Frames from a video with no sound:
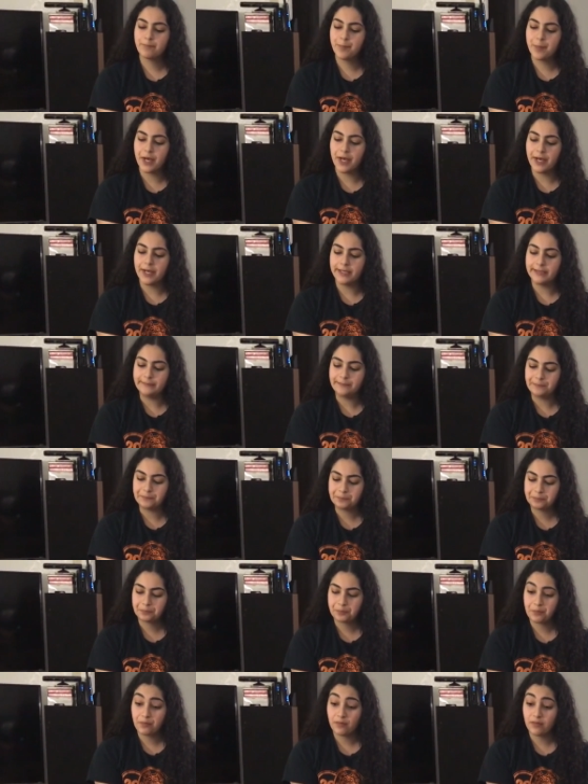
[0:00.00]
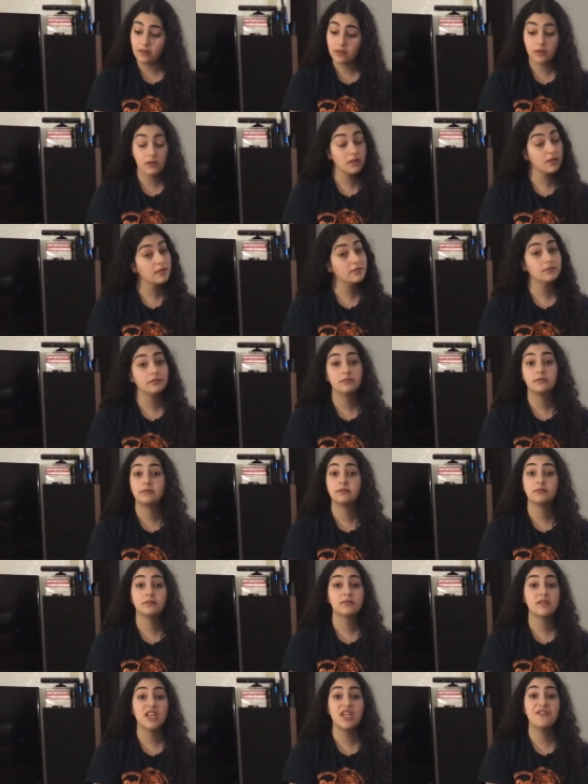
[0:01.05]
But
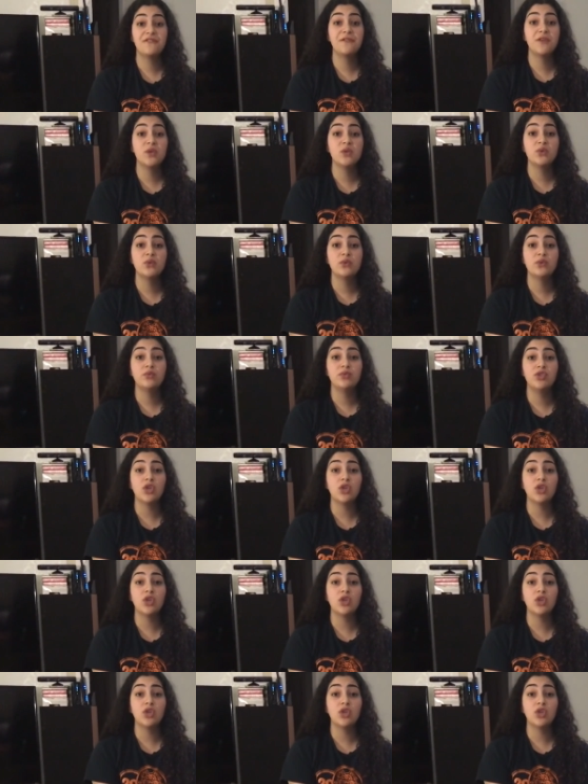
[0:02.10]
if you